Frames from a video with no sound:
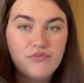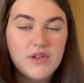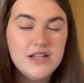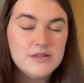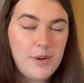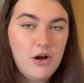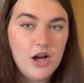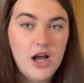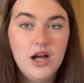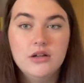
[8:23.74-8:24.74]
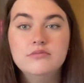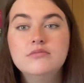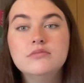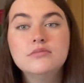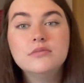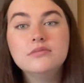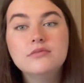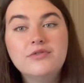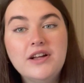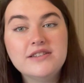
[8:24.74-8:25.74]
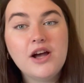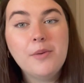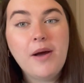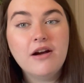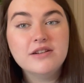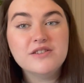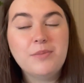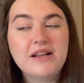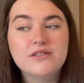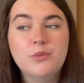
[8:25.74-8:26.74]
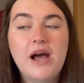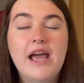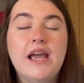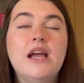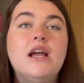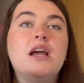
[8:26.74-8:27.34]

is about a girl finds out her parents have passed away